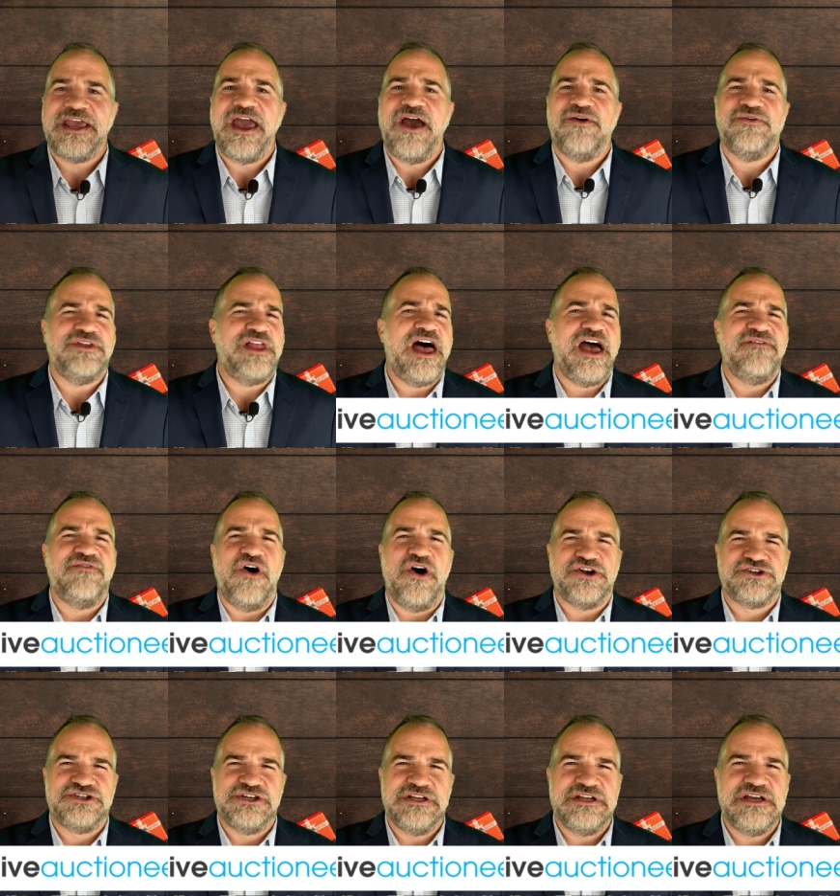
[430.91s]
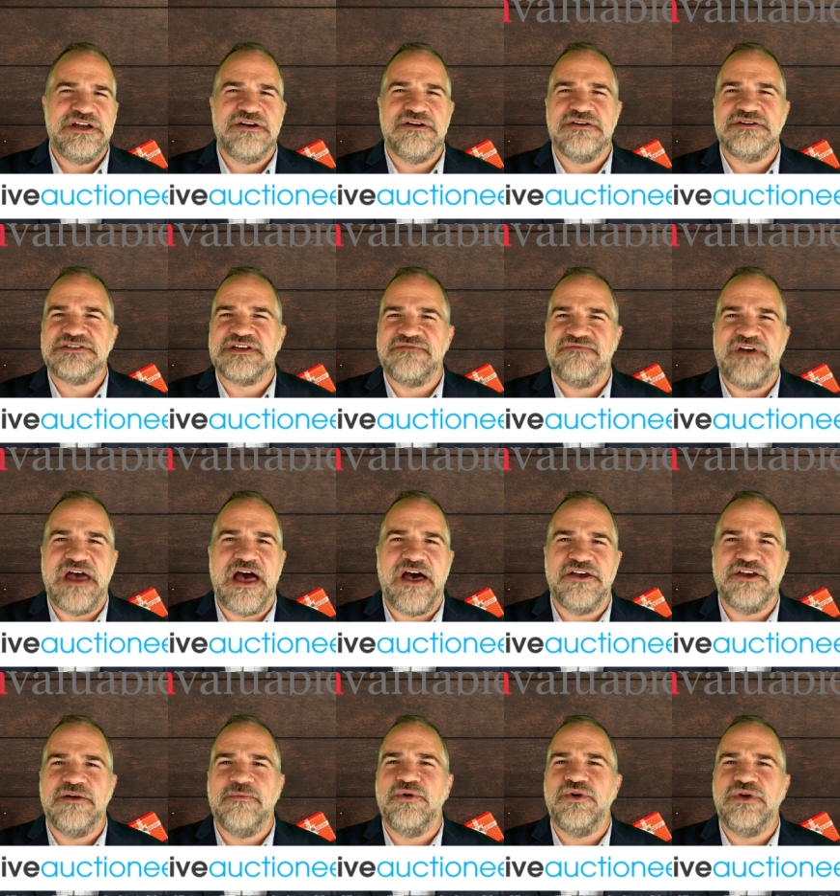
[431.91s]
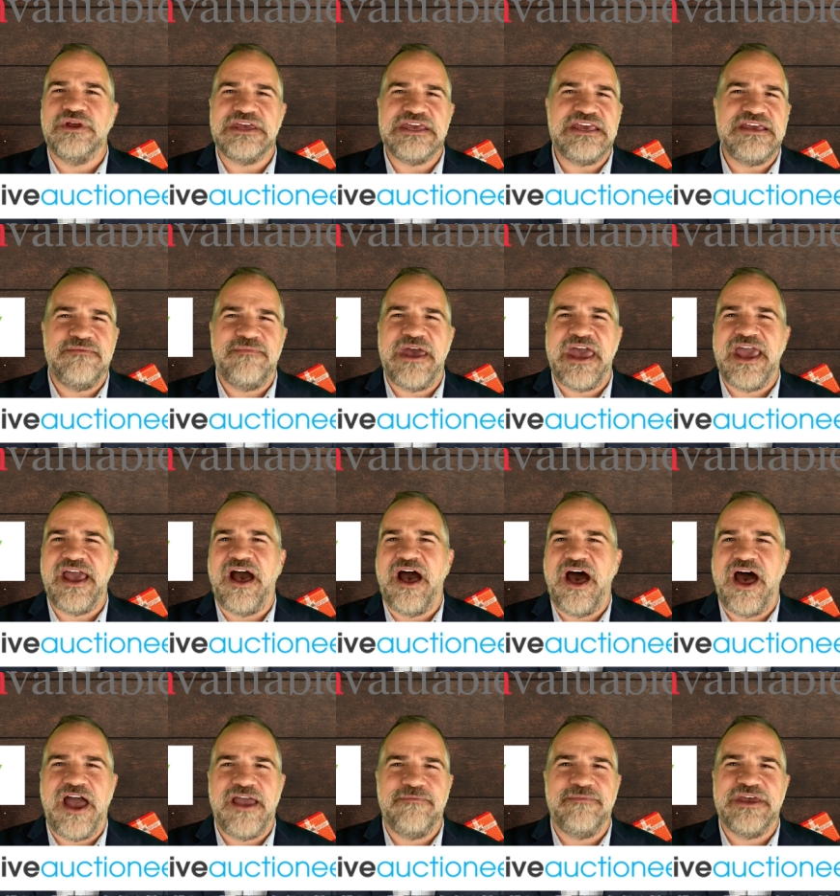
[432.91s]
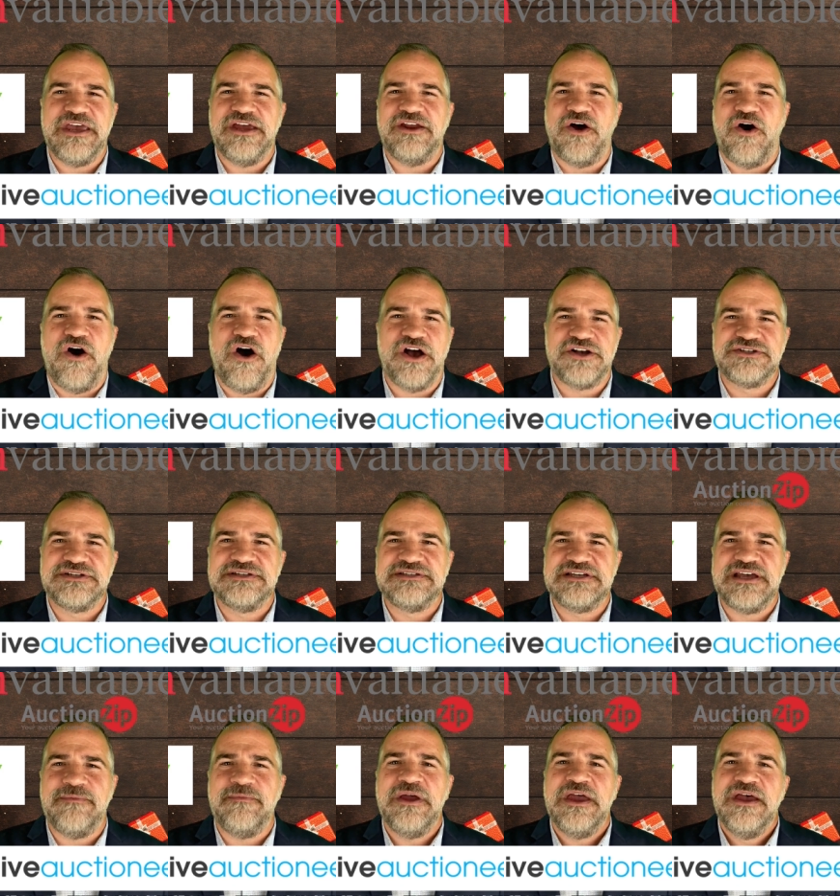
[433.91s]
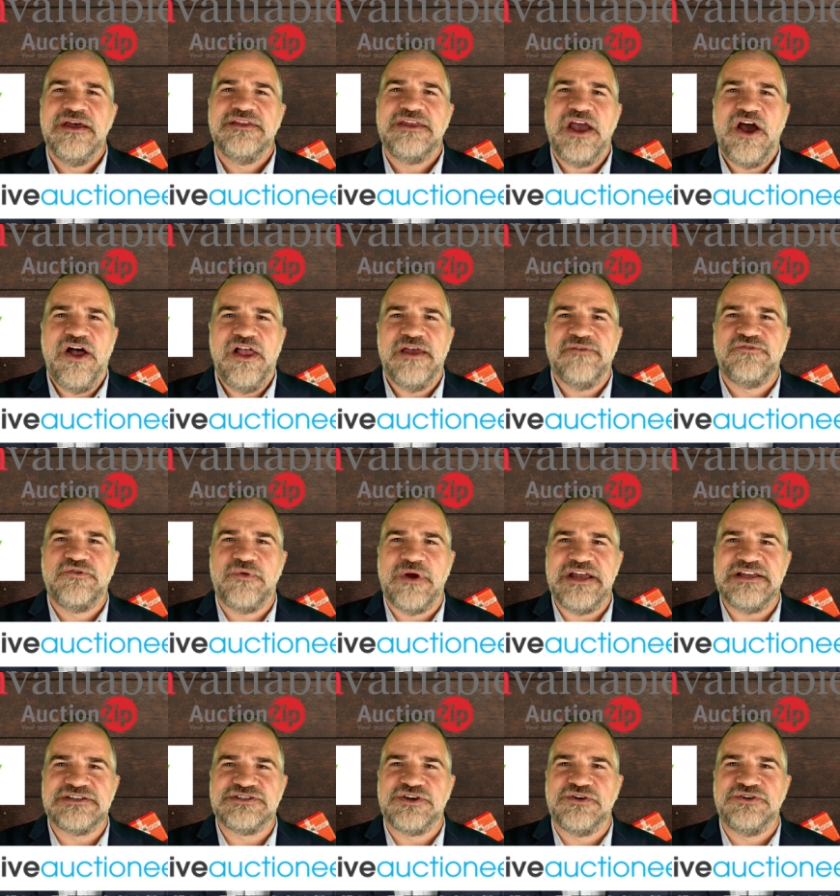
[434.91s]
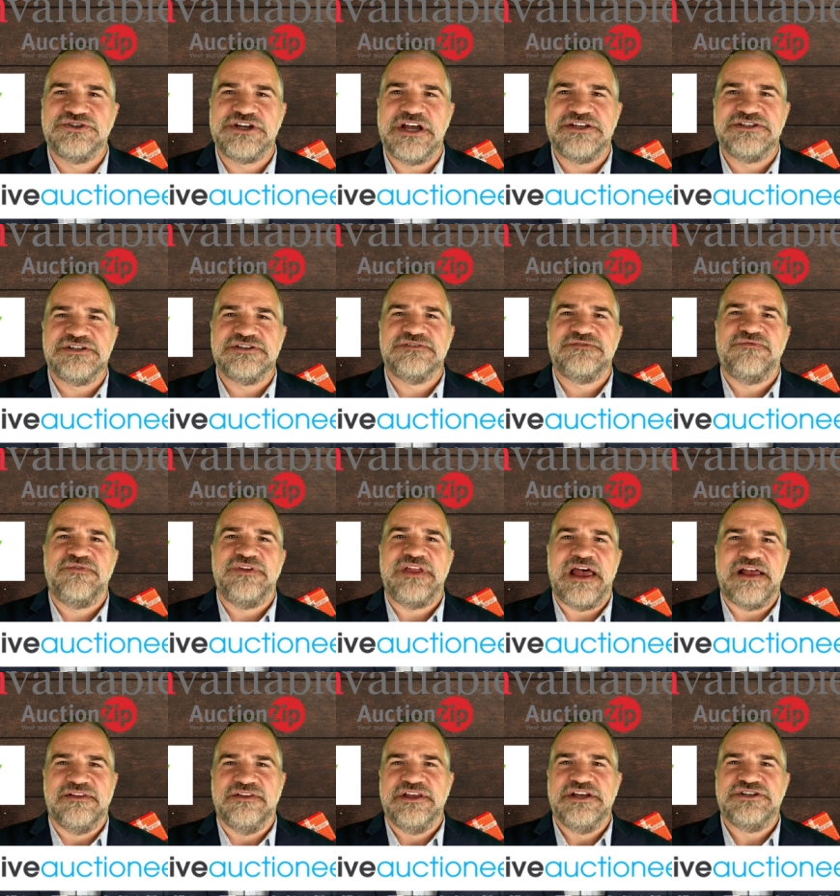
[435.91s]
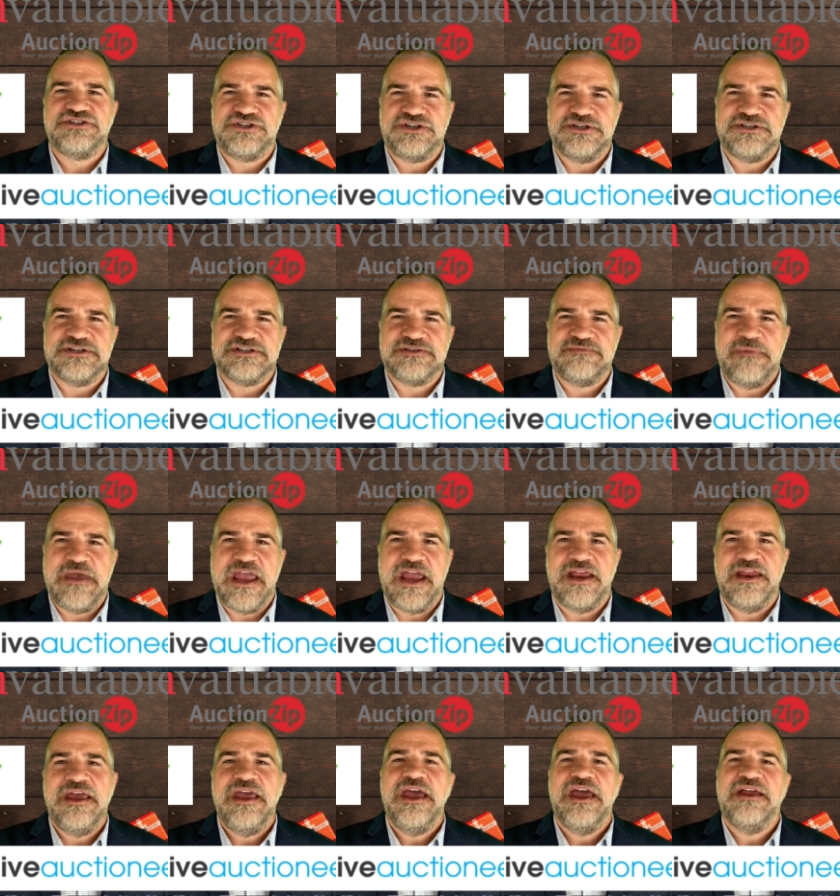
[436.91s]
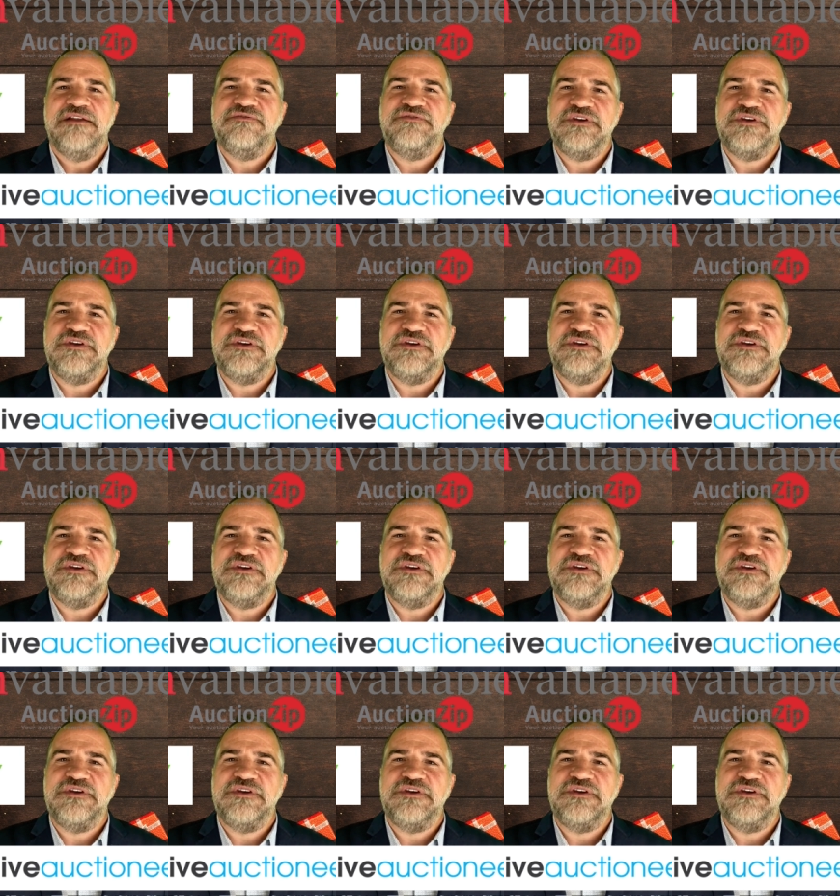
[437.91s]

out Live Auctioneers, Invaluable eBay, HiBid, AuctionZip. They all have great search engines for that list you just made. And if